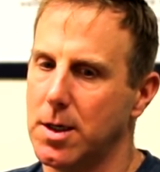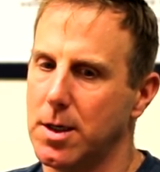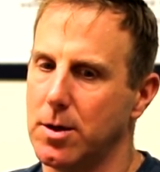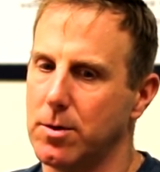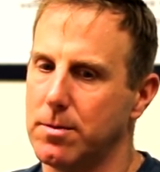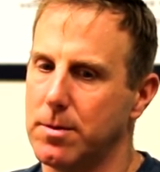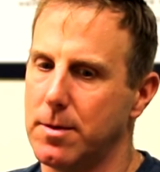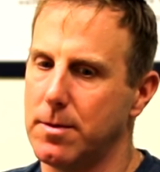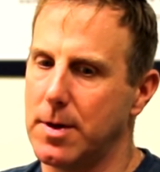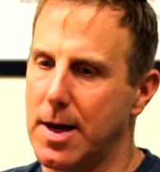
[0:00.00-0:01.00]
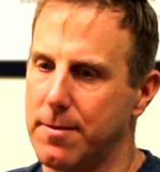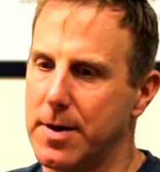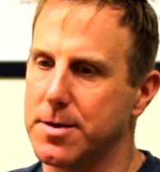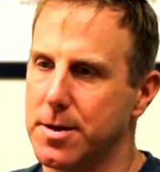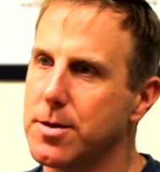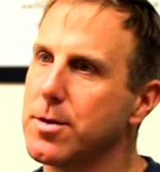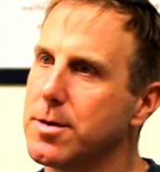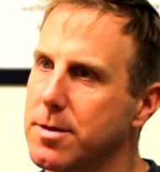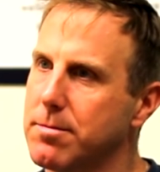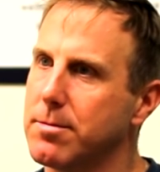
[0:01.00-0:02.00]
you know, a lot of vested
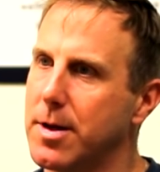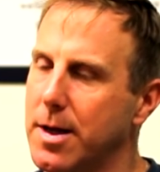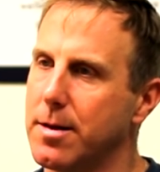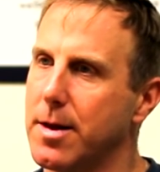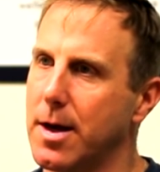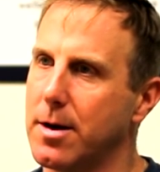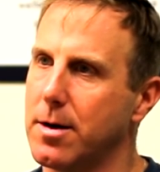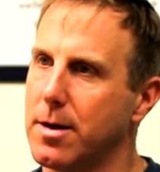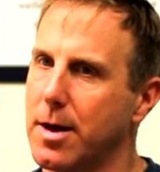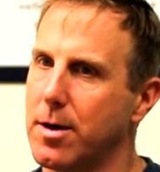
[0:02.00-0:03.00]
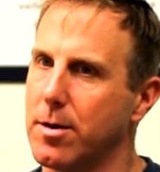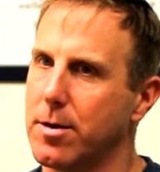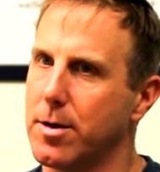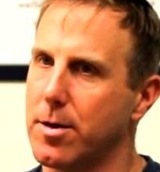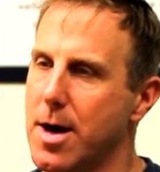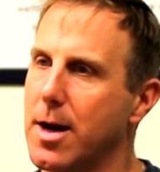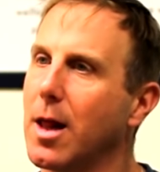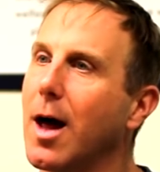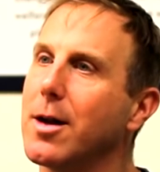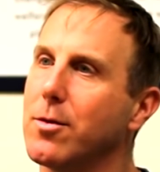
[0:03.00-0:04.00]
interests that that that are that are not
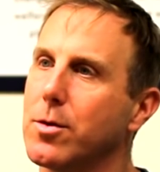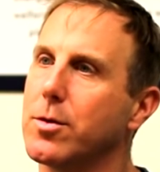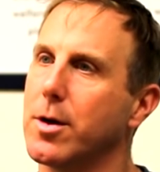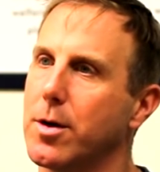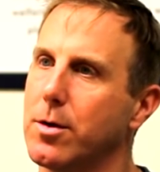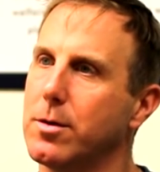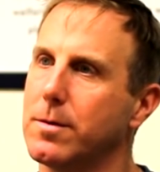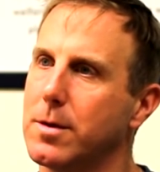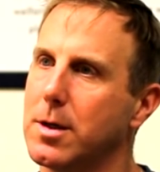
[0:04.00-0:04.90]
aligned with what we're trying to do.